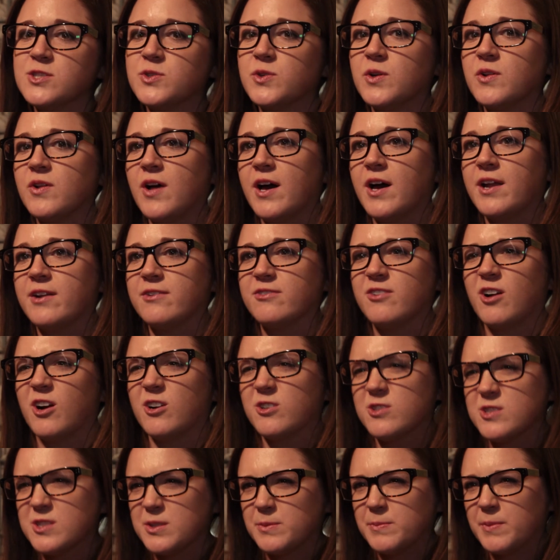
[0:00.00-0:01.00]
to a lot of
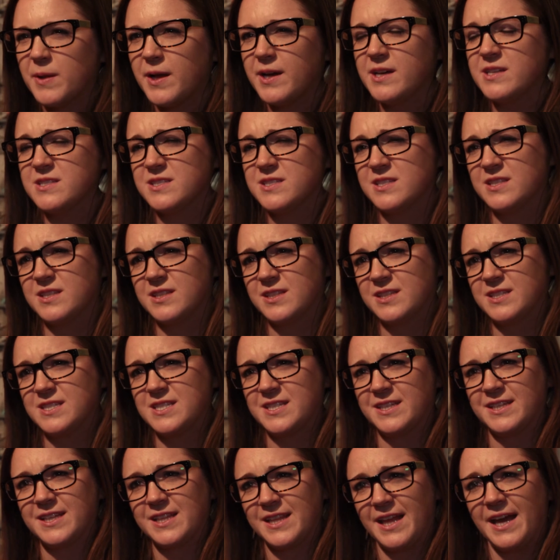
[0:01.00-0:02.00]
art supplies and things
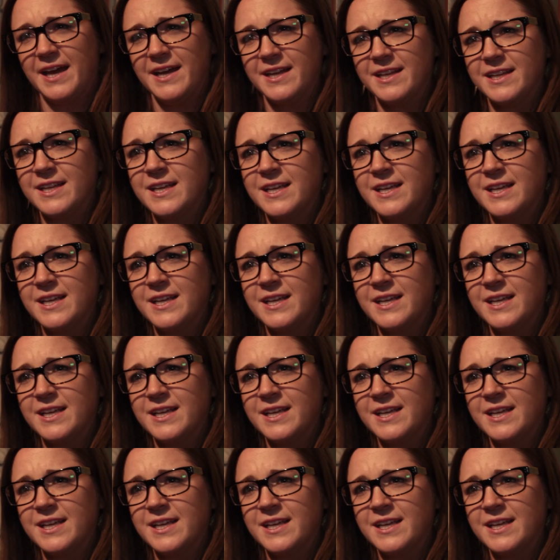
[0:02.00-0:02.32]
like that.